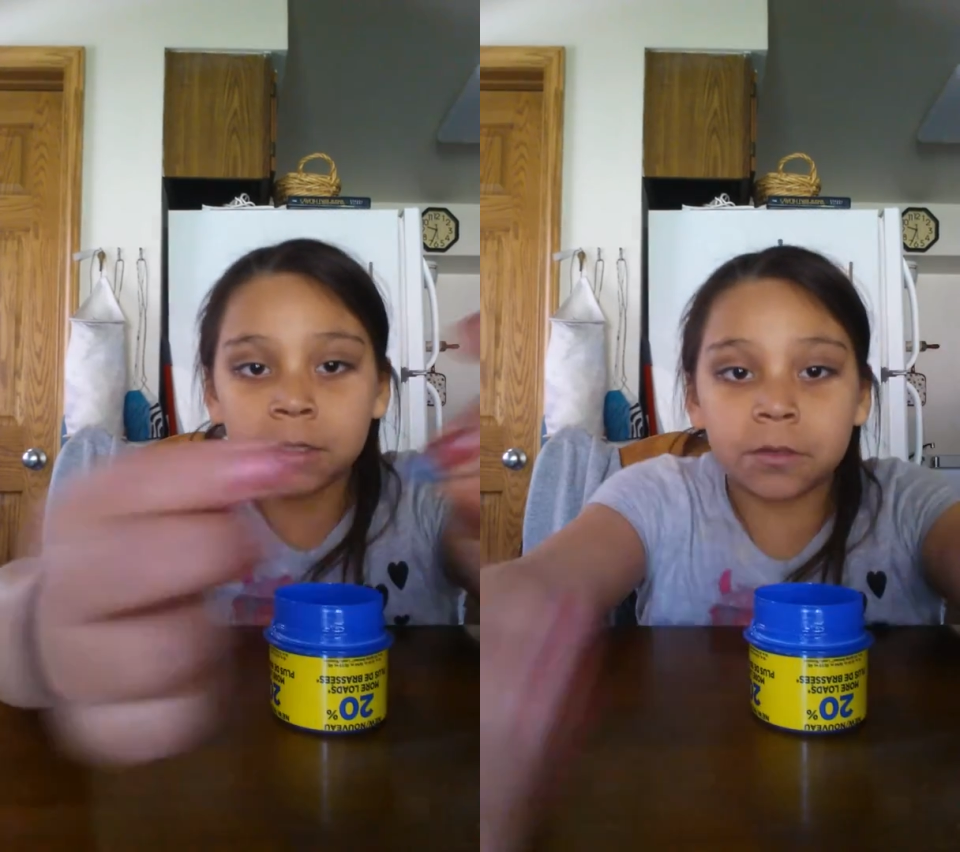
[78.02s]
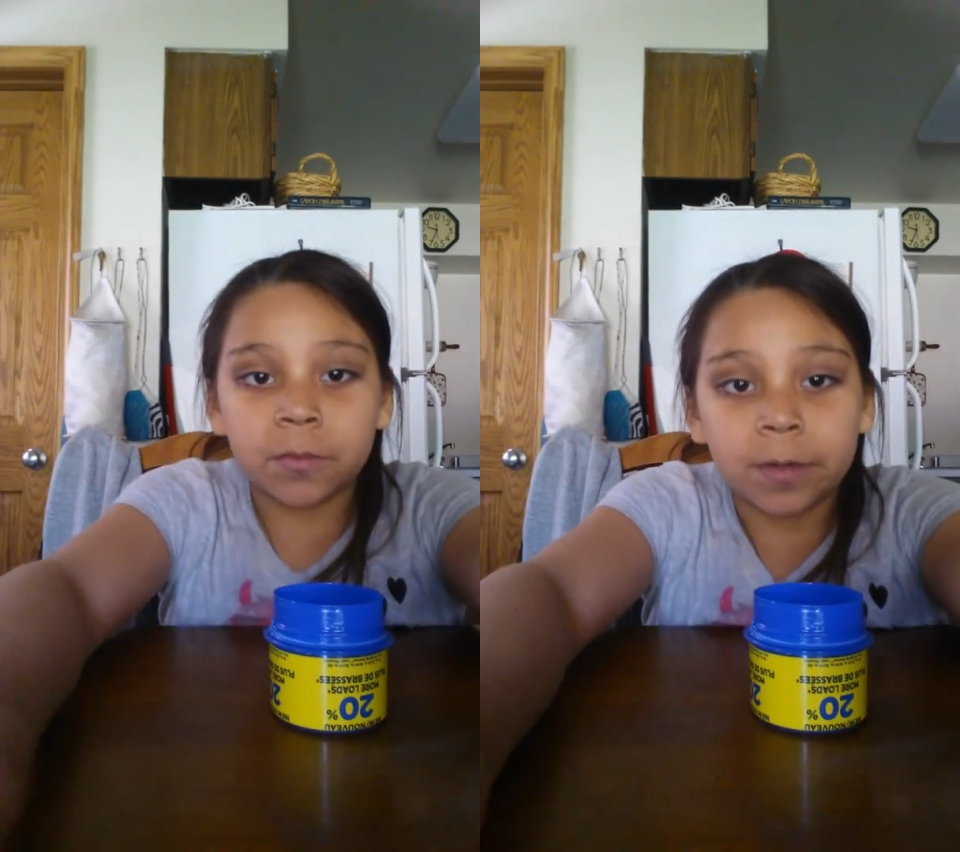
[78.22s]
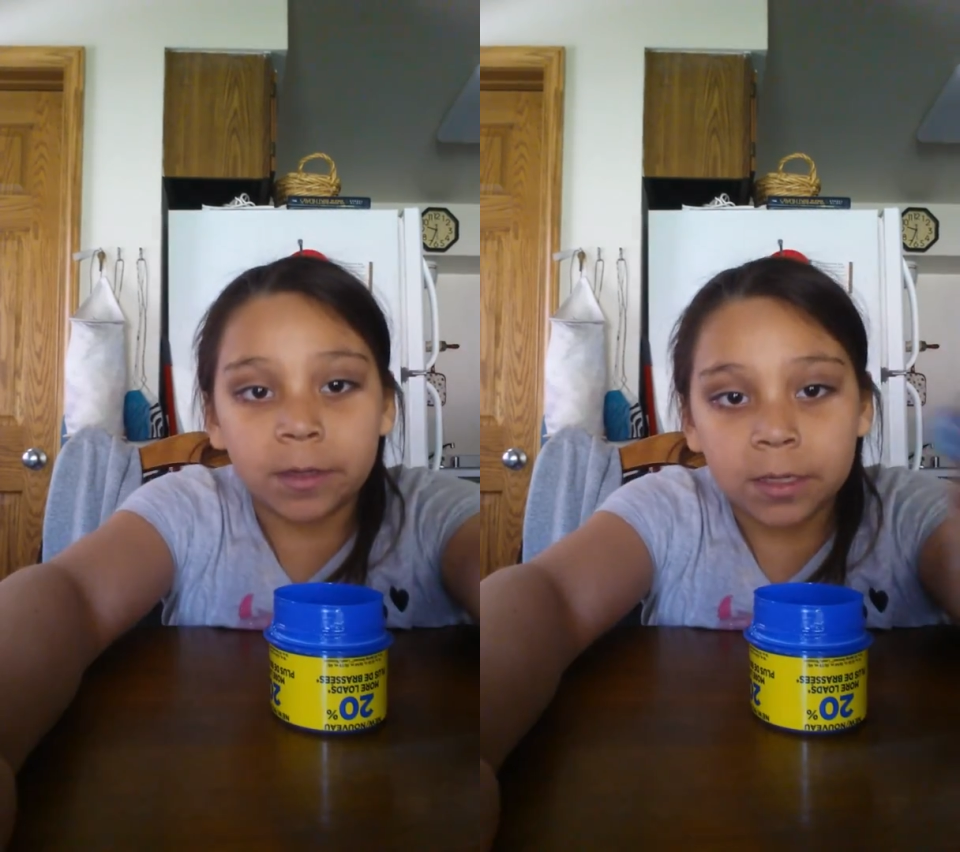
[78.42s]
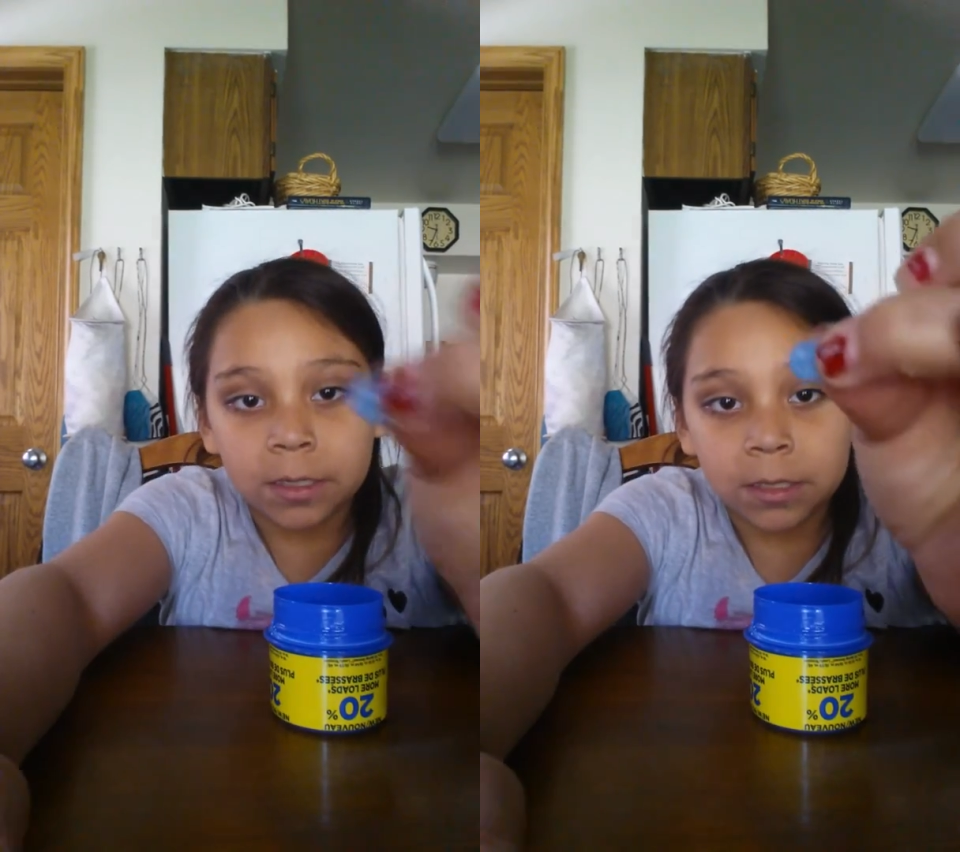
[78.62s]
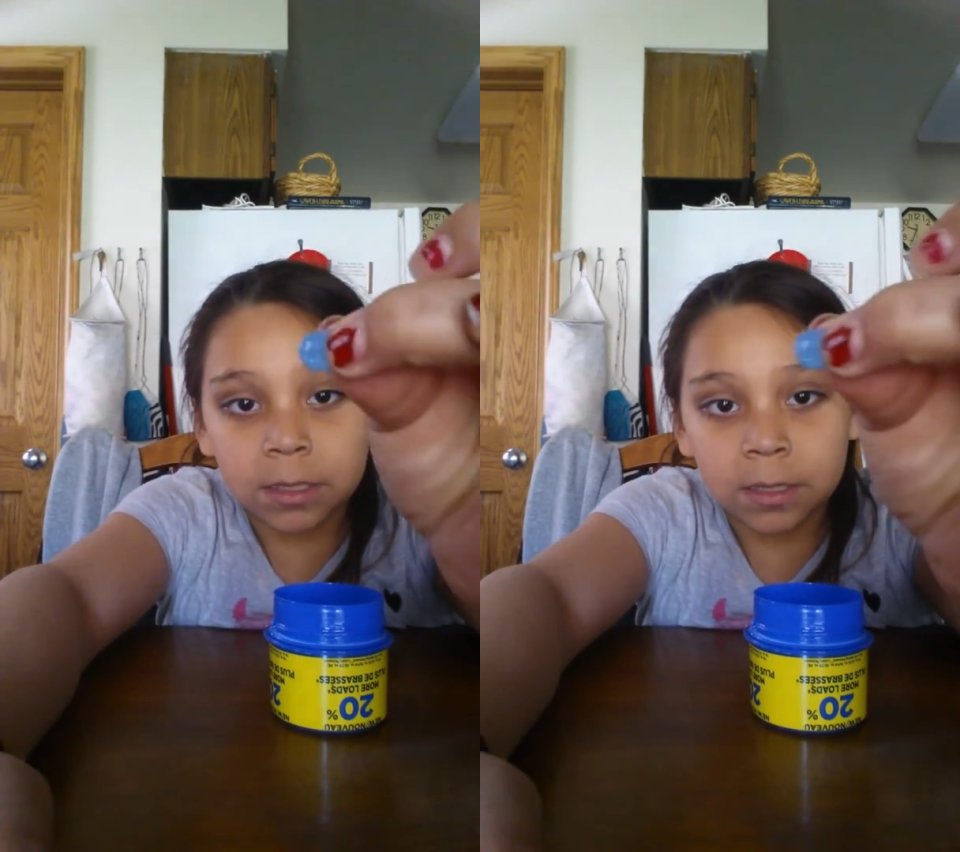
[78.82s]
can barely
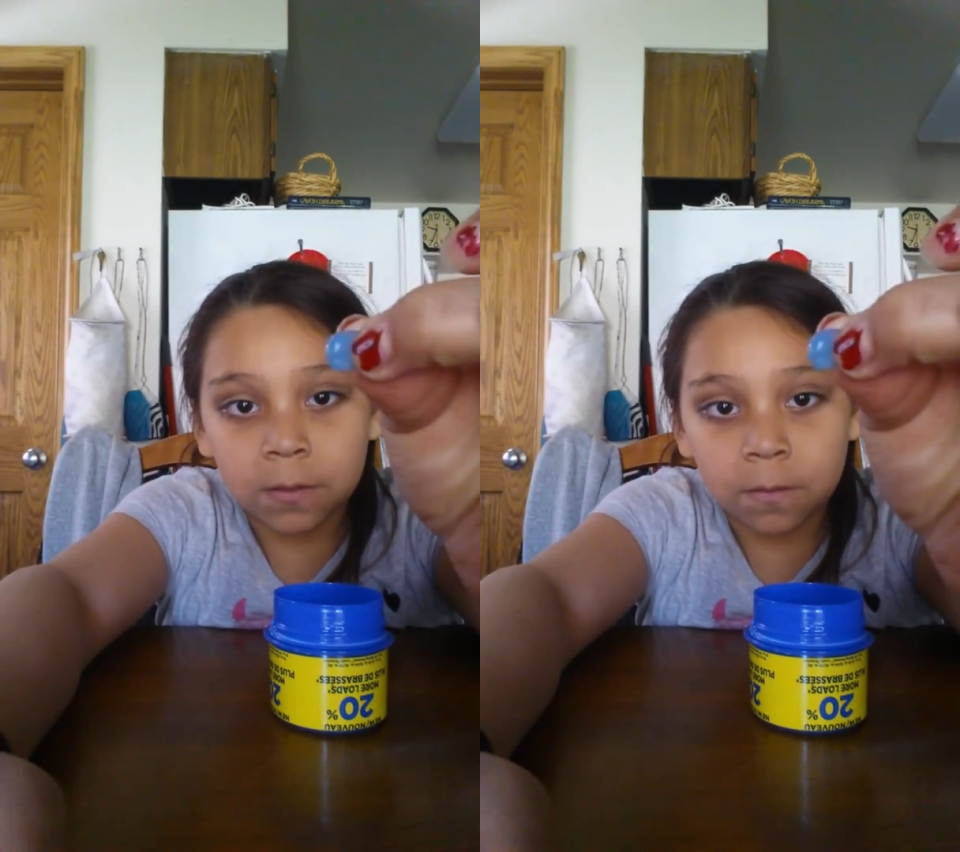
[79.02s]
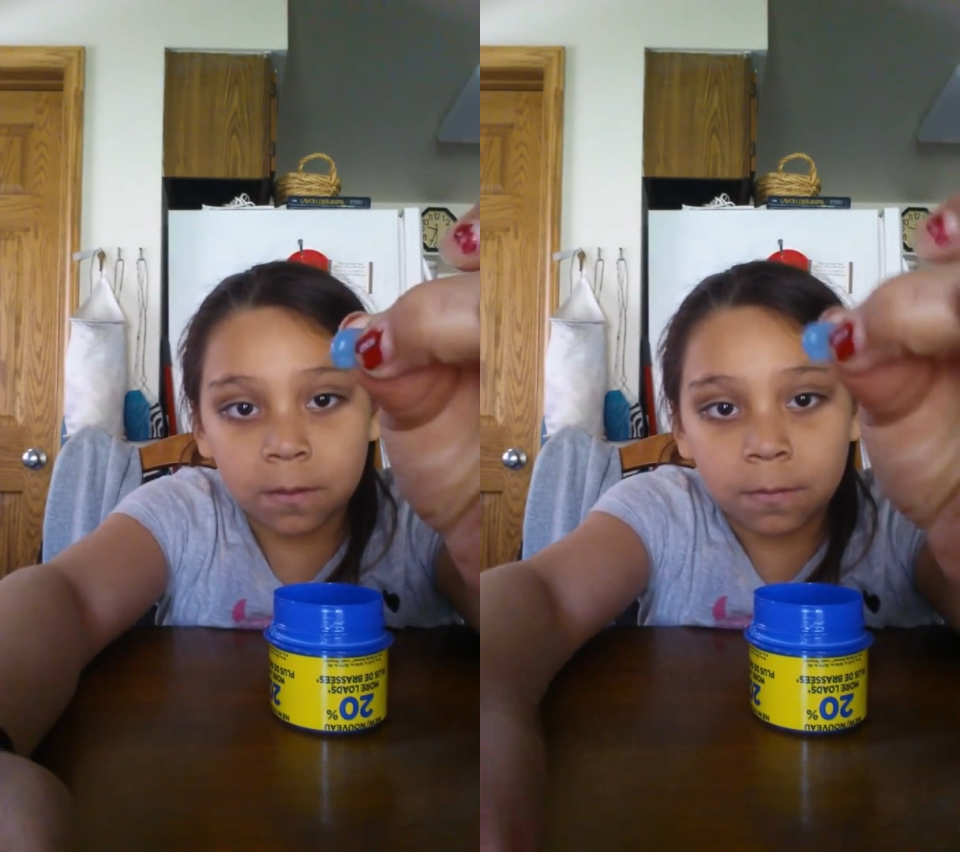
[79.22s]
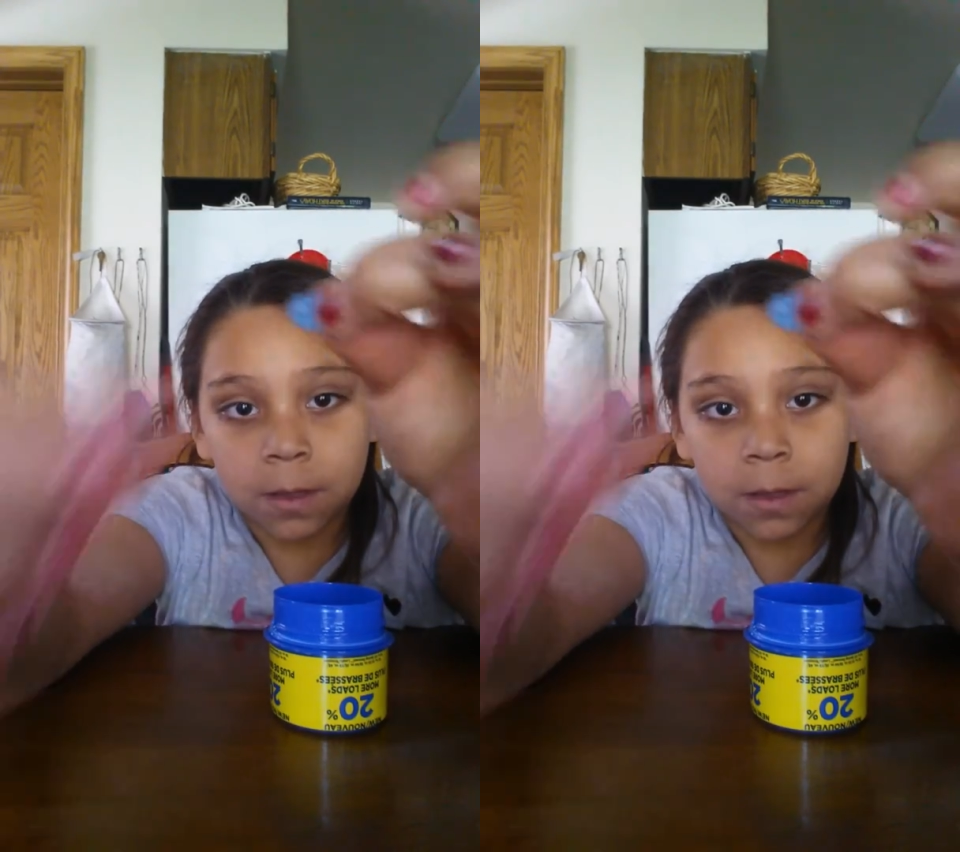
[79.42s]
see this one,